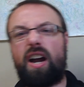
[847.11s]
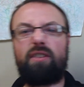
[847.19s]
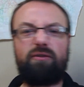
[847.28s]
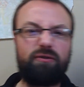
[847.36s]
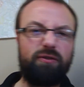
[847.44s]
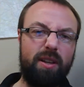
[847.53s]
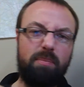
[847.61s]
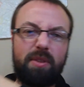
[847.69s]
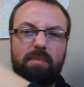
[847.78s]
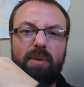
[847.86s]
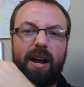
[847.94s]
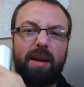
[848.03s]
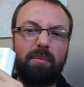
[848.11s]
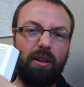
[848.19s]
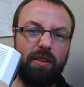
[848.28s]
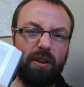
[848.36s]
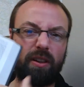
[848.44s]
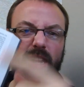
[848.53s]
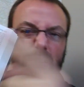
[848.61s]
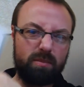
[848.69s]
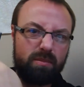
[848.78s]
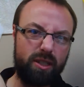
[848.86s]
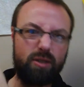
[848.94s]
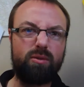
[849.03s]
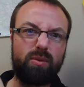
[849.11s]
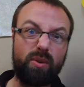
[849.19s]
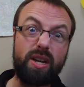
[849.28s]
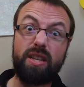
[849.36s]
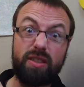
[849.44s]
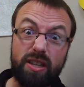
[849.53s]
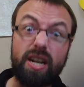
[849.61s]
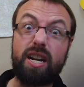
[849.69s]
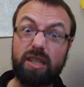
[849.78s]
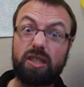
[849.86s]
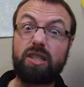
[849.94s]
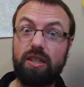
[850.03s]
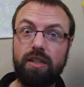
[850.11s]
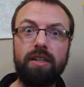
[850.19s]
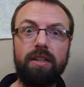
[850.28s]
flip the Bible and they're like, you read this.